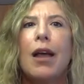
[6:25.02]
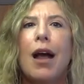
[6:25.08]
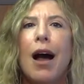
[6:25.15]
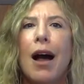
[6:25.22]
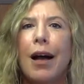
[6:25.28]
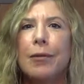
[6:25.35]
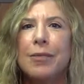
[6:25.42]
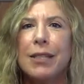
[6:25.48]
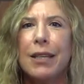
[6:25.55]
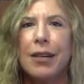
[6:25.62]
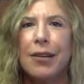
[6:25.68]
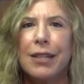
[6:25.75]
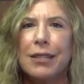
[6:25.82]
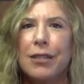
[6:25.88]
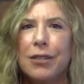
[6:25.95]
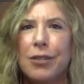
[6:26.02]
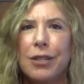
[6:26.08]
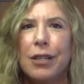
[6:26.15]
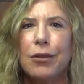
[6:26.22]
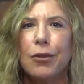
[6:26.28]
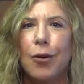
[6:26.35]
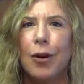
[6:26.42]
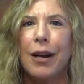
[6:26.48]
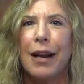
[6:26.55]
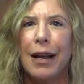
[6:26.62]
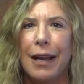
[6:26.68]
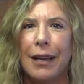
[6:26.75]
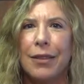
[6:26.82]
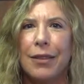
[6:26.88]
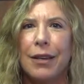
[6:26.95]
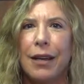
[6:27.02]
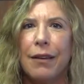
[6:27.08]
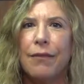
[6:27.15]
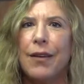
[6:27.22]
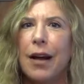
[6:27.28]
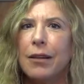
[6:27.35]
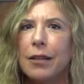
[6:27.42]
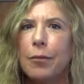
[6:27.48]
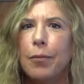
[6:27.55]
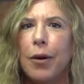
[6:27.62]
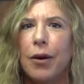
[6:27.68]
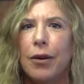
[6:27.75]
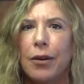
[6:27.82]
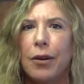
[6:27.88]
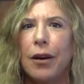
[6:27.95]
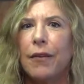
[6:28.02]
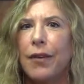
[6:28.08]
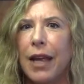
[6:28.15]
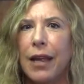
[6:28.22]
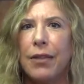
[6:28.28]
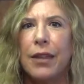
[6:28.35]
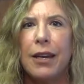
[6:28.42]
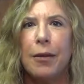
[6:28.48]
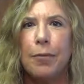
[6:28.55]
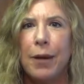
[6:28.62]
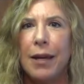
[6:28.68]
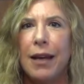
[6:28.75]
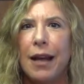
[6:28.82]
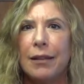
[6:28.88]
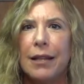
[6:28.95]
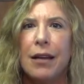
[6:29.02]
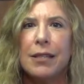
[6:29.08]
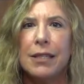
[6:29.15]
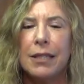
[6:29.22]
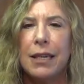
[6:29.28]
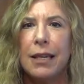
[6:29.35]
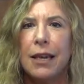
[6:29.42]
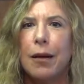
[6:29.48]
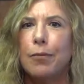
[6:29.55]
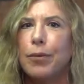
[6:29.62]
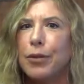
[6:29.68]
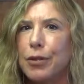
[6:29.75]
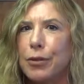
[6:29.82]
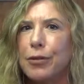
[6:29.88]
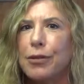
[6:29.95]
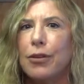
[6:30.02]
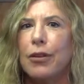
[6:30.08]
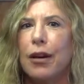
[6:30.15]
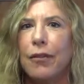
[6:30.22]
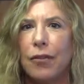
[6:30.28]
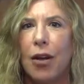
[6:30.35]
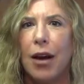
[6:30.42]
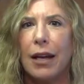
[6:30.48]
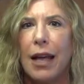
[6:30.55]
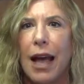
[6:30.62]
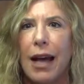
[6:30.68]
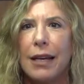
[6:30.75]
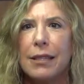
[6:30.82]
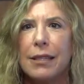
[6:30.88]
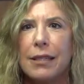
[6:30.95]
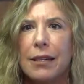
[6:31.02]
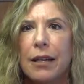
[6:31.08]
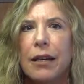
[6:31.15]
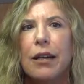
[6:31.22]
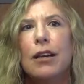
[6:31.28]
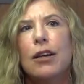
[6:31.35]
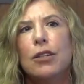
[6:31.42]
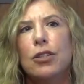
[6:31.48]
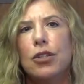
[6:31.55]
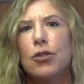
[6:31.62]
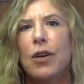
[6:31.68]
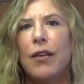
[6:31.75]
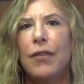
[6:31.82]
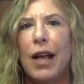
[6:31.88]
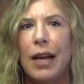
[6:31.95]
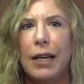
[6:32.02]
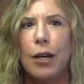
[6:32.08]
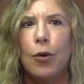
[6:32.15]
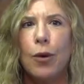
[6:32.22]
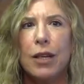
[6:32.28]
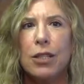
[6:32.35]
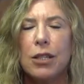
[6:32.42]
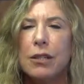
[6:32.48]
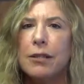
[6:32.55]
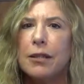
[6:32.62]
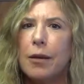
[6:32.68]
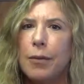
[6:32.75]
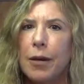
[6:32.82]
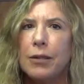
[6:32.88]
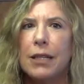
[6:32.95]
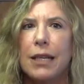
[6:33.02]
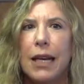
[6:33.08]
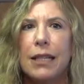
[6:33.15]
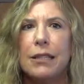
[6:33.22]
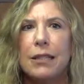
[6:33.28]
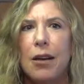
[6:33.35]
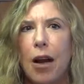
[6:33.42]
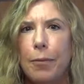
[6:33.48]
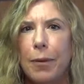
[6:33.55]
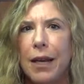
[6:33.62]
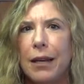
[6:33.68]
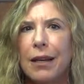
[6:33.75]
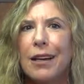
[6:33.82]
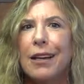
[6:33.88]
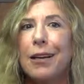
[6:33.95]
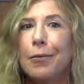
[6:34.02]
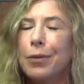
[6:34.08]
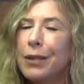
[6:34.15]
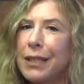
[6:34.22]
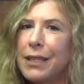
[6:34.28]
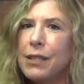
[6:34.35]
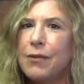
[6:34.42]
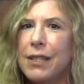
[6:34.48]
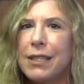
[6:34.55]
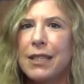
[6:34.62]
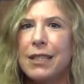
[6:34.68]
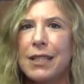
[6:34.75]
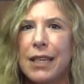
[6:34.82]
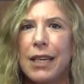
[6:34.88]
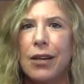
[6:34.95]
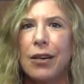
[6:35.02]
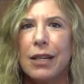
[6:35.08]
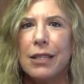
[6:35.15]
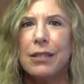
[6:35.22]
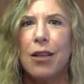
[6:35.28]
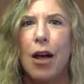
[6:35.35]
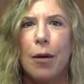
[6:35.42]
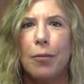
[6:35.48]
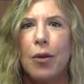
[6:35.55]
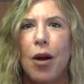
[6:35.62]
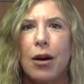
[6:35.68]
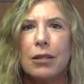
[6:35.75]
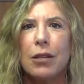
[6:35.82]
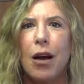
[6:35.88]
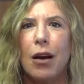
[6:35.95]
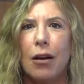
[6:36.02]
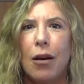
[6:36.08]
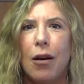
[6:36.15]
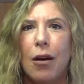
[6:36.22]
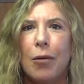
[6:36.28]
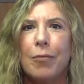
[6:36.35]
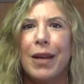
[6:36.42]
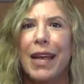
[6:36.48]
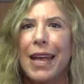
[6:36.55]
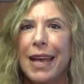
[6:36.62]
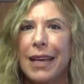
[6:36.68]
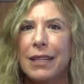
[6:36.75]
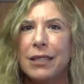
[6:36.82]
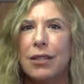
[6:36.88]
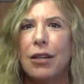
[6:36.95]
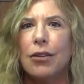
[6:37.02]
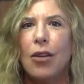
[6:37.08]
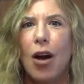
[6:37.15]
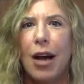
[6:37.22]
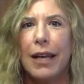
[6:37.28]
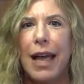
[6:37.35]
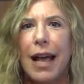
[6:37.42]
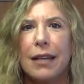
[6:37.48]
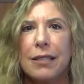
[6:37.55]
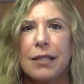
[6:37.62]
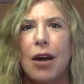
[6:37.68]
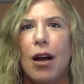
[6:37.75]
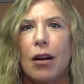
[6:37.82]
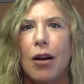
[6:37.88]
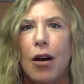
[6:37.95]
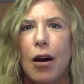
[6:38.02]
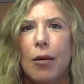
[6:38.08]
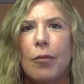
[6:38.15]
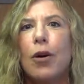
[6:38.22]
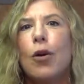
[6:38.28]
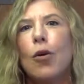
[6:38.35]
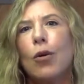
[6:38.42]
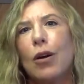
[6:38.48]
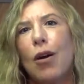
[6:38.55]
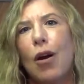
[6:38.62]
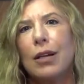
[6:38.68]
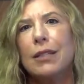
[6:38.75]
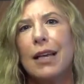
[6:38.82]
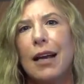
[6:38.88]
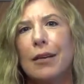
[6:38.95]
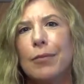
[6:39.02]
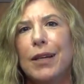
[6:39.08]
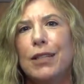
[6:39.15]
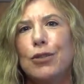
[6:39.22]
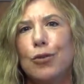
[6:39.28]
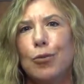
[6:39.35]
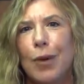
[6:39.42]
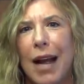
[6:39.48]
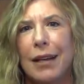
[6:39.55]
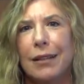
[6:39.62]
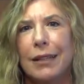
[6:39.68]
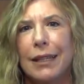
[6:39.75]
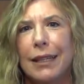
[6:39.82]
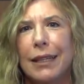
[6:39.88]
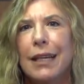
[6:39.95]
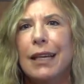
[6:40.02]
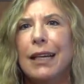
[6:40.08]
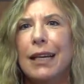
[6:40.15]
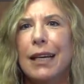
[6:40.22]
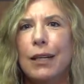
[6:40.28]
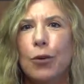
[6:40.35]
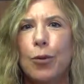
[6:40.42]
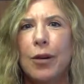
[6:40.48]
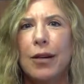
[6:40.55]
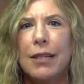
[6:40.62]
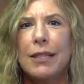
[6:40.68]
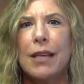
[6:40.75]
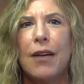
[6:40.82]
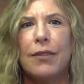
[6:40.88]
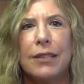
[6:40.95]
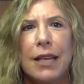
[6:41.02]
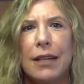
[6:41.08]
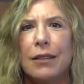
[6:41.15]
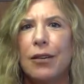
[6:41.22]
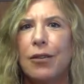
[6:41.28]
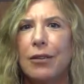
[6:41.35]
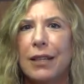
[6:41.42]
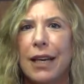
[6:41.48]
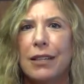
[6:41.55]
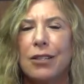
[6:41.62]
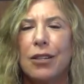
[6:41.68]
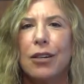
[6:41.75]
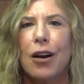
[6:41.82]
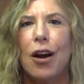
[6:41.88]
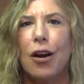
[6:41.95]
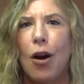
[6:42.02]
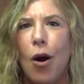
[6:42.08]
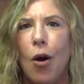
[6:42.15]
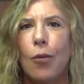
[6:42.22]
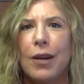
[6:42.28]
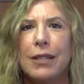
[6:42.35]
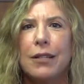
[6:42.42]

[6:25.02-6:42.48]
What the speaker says: I'm securities attorney Laura Anthony, founding partner of Anthony P. LLC and producer of Lawcast. Should you have any questions about today's topic, please visit securitieslawblog.com and lawcast.com or contact me directly. Inquiries of a technical nature are always